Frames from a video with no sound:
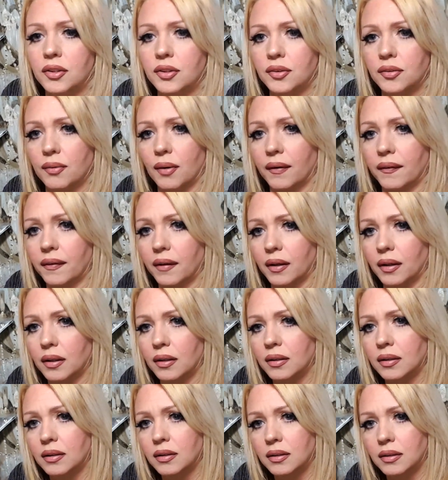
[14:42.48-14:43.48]
it's right
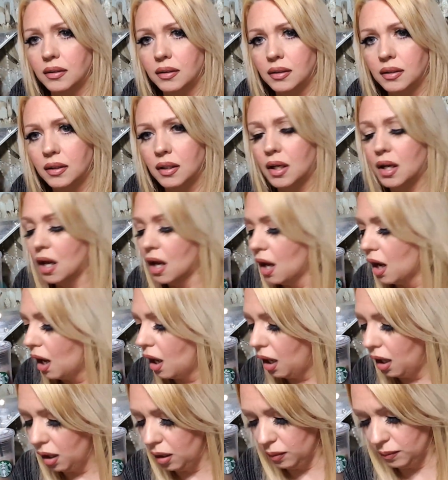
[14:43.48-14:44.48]
there.
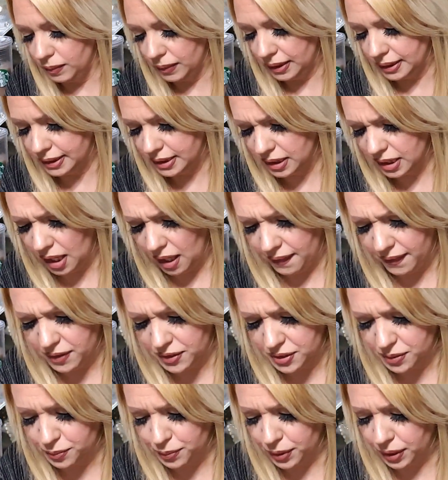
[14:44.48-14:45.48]
Um, so, yeah,
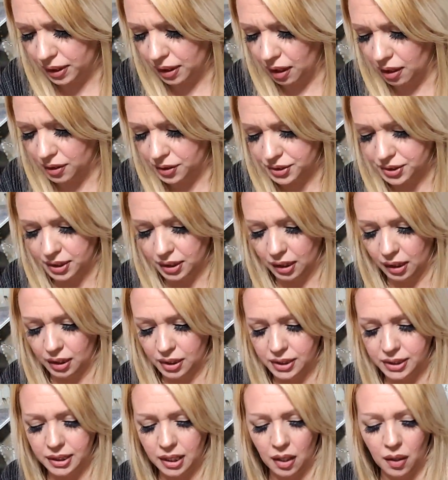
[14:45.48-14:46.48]
there's some pretty colors in
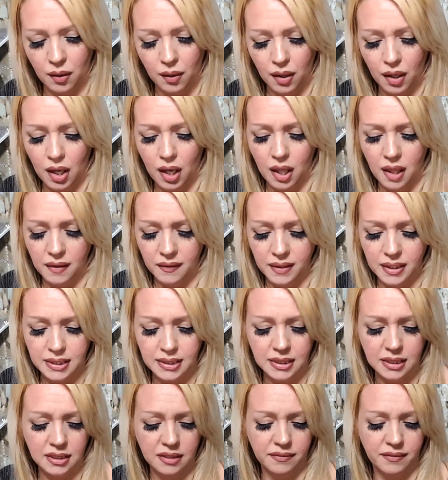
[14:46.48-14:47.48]
here. So,
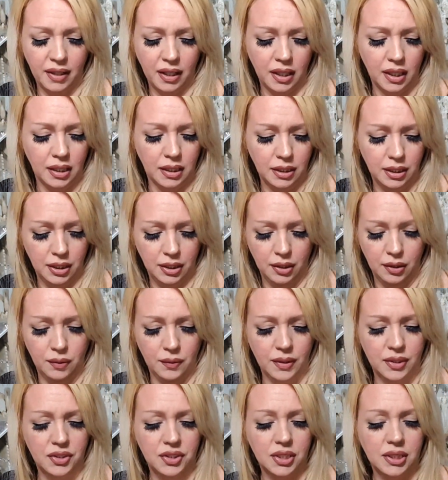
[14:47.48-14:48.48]
this is very
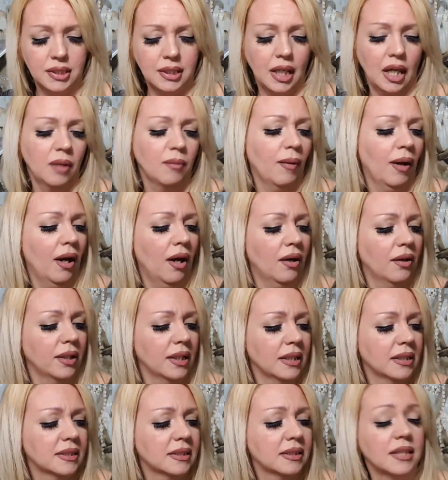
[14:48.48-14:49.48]
new. It just came out.
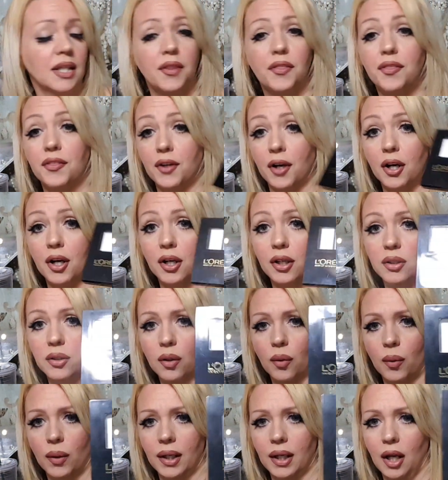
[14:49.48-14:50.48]
It's the third
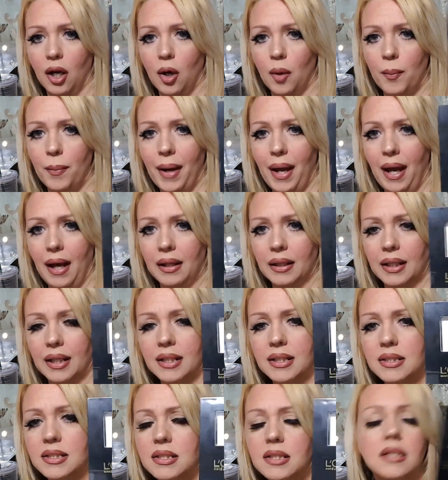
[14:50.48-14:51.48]
L'Oreal
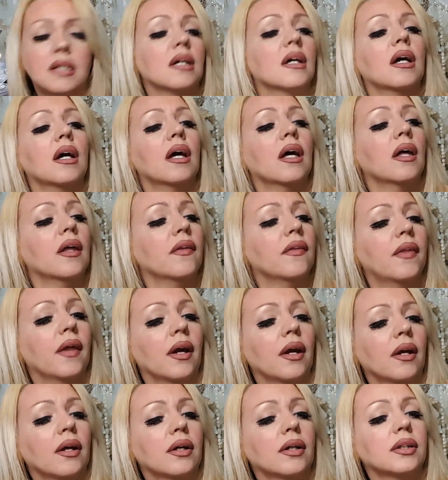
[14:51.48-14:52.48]
palette.
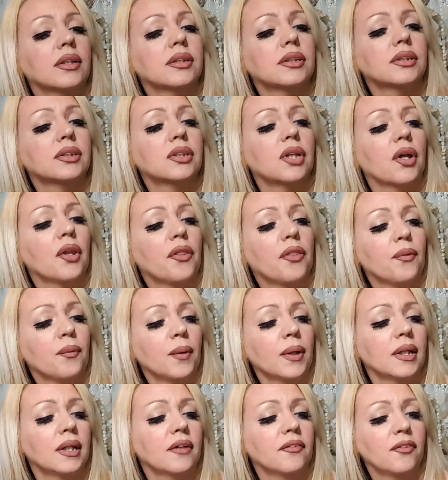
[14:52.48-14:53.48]
There's
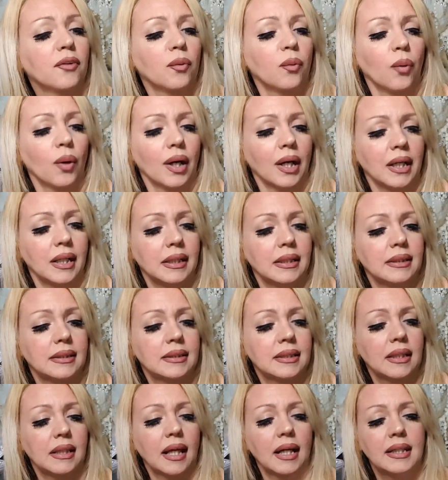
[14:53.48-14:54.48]
three different ones.
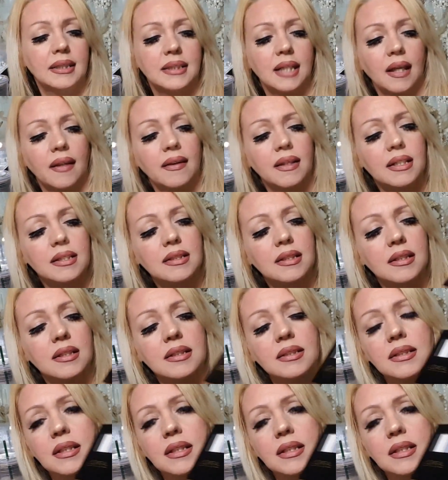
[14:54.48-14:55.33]
And like I said, this is